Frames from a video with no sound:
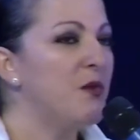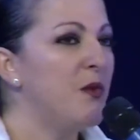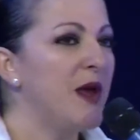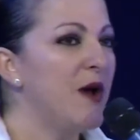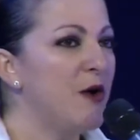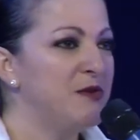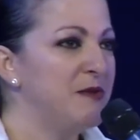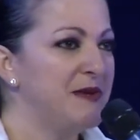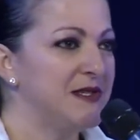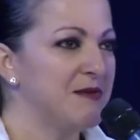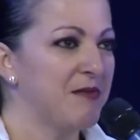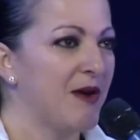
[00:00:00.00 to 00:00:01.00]
We hope to
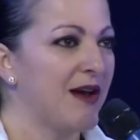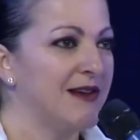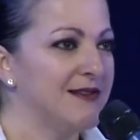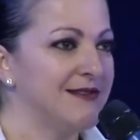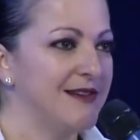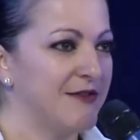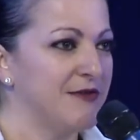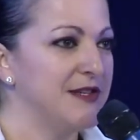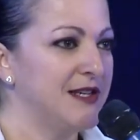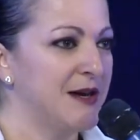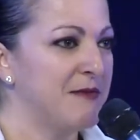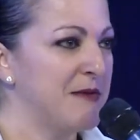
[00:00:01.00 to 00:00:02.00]
be surprised every
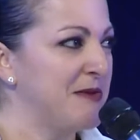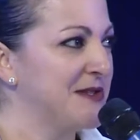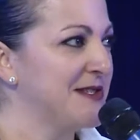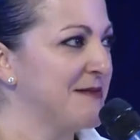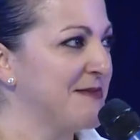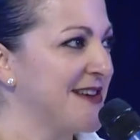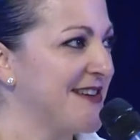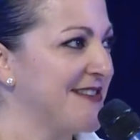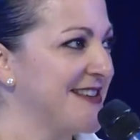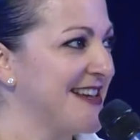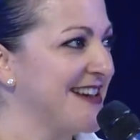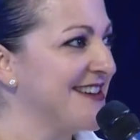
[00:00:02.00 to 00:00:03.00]
time we put something
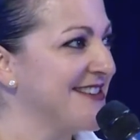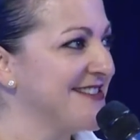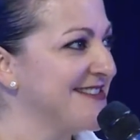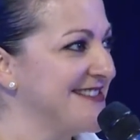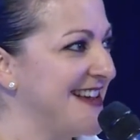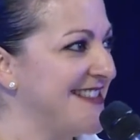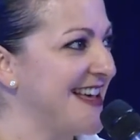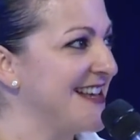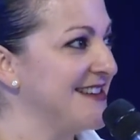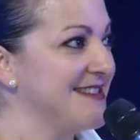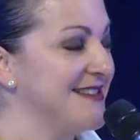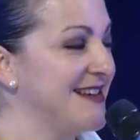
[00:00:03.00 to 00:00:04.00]
on the air and that
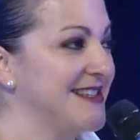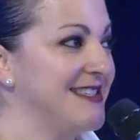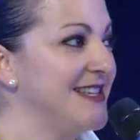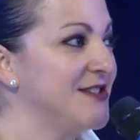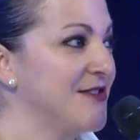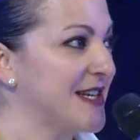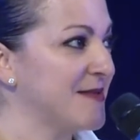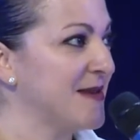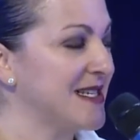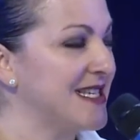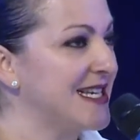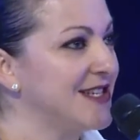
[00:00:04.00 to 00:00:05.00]
it exceeds our
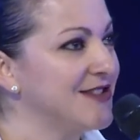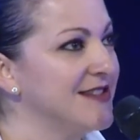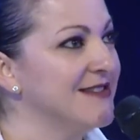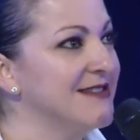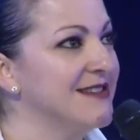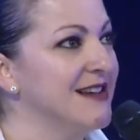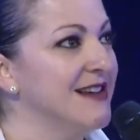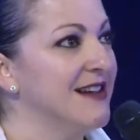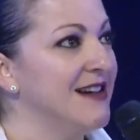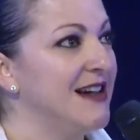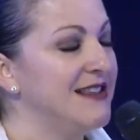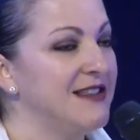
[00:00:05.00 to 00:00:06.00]
expectations.
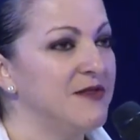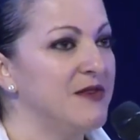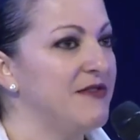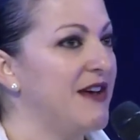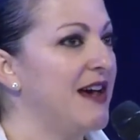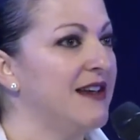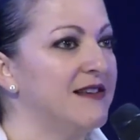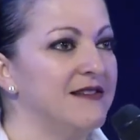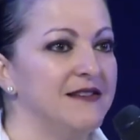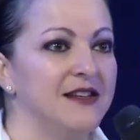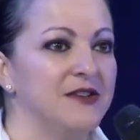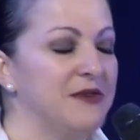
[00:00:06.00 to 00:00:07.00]
I think we've had,
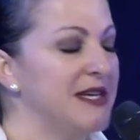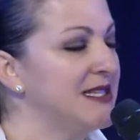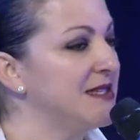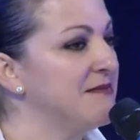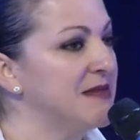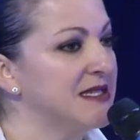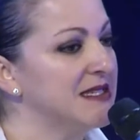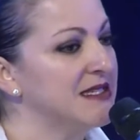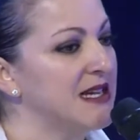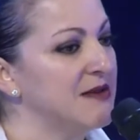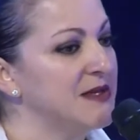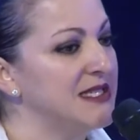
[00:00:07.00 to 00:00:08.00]
you know, hits and
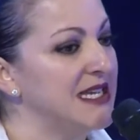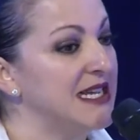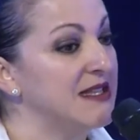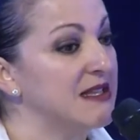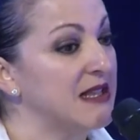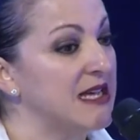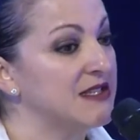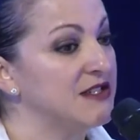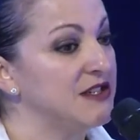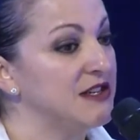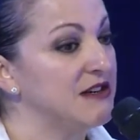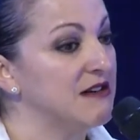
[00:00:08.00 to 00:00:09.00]
misses. I would say in the
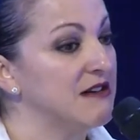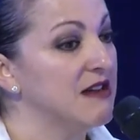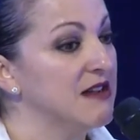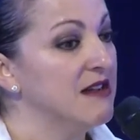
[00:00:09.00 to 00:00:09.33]
last year,